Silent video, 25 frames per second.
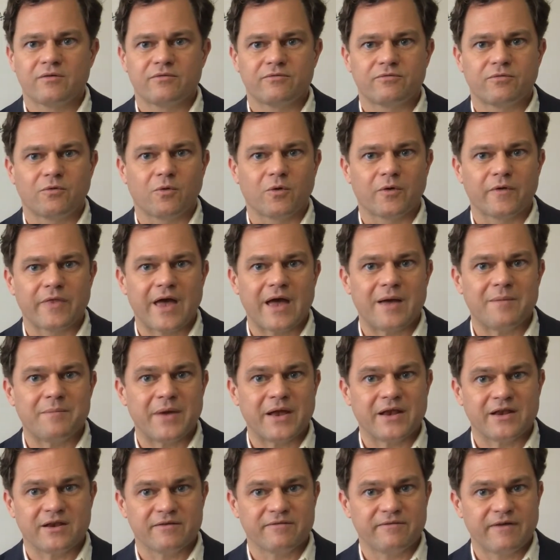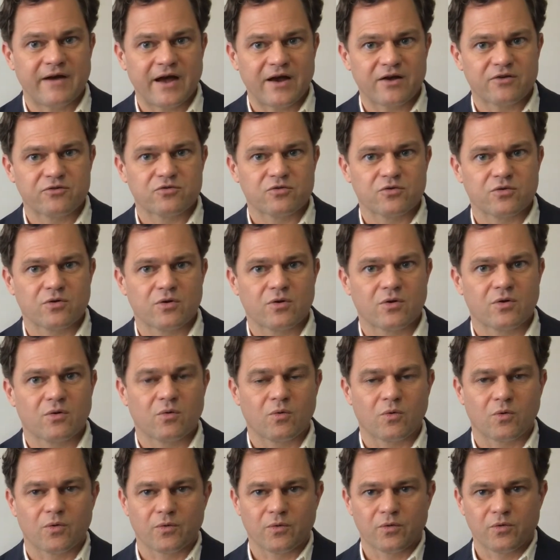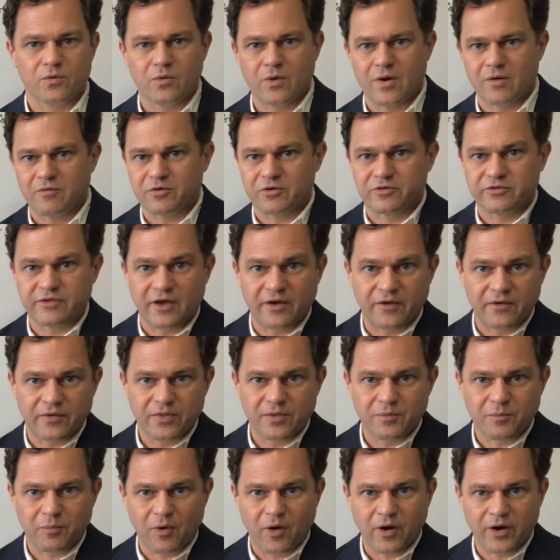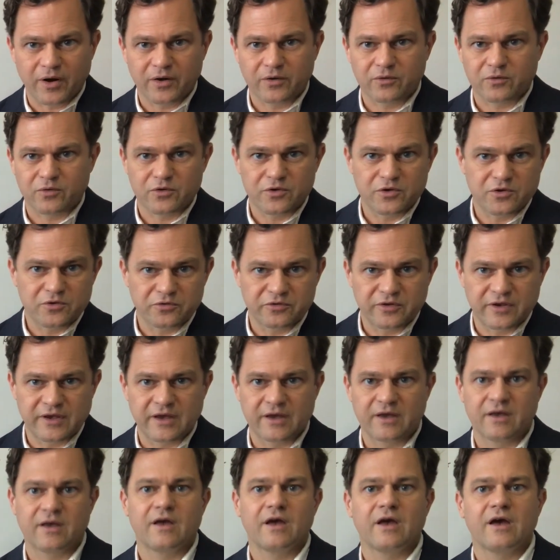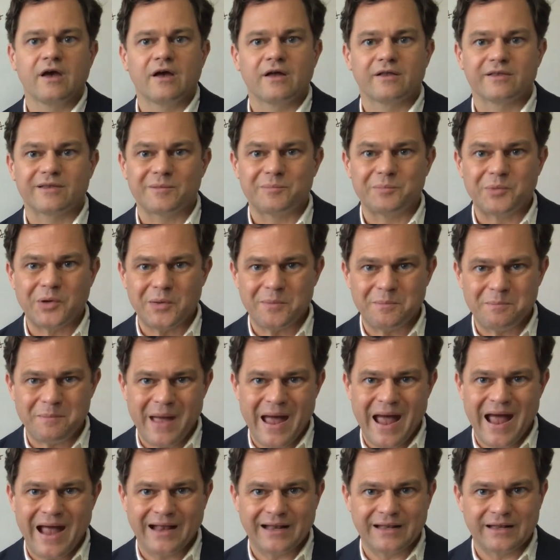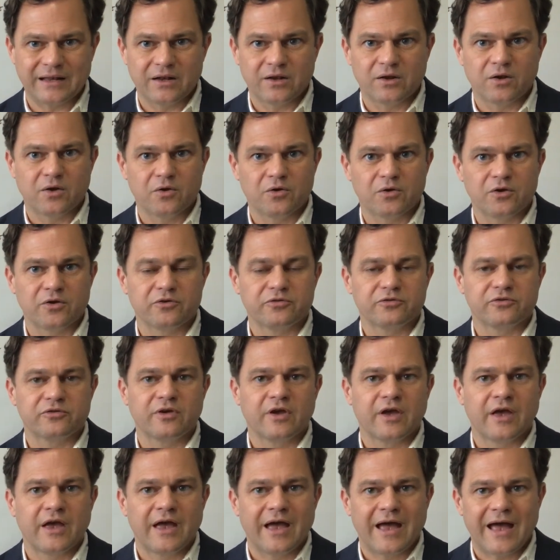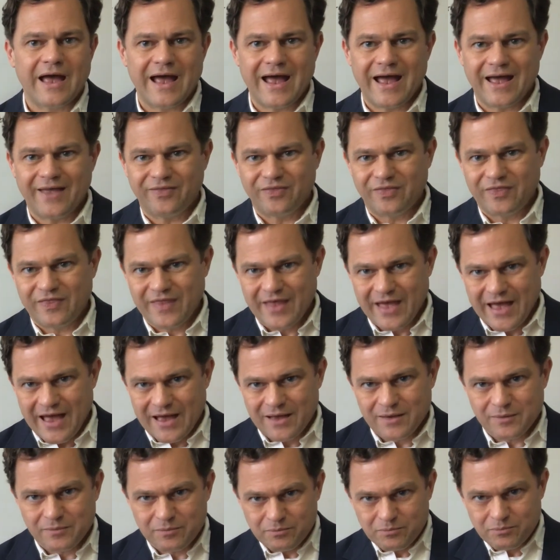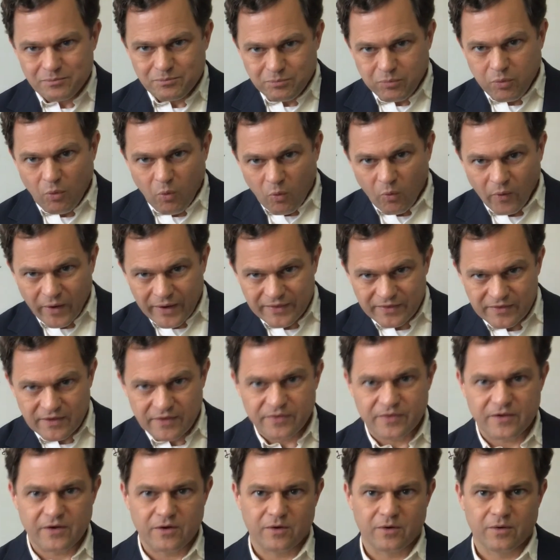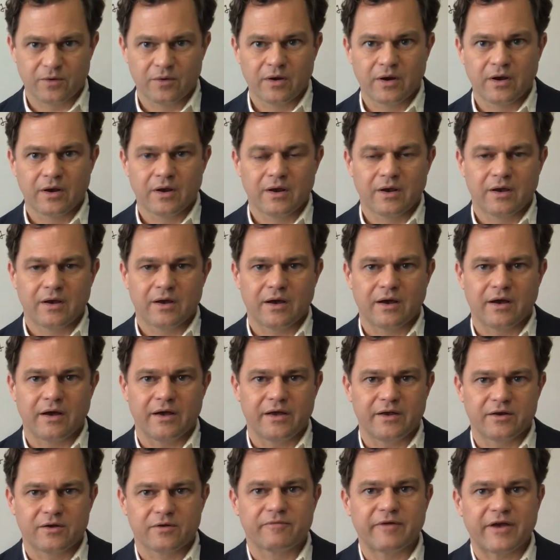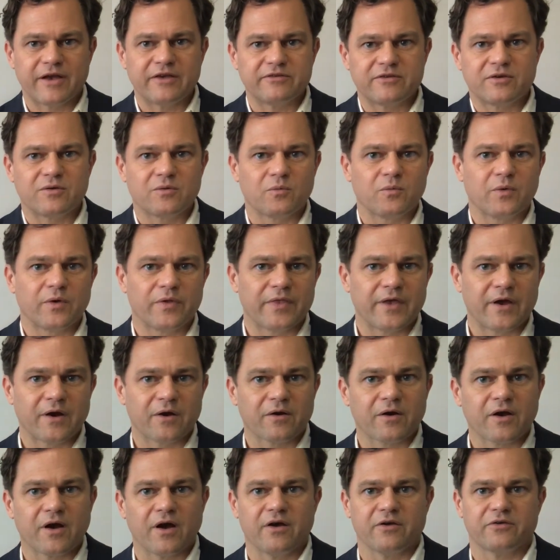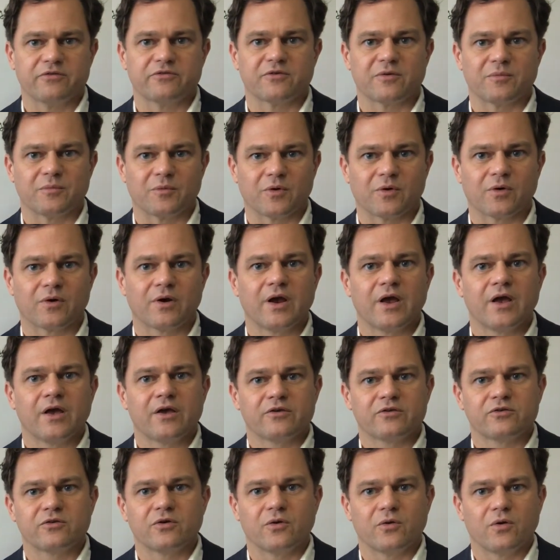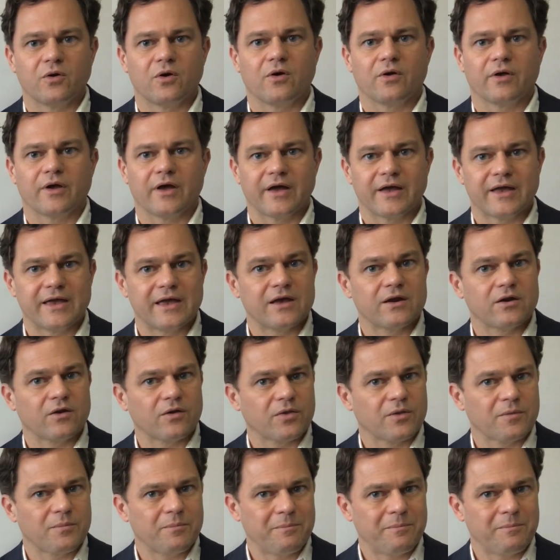for that manufacturer or whoever's selling the product or using it to put patent notice at that point that they're interfacing with their customer. So again, on the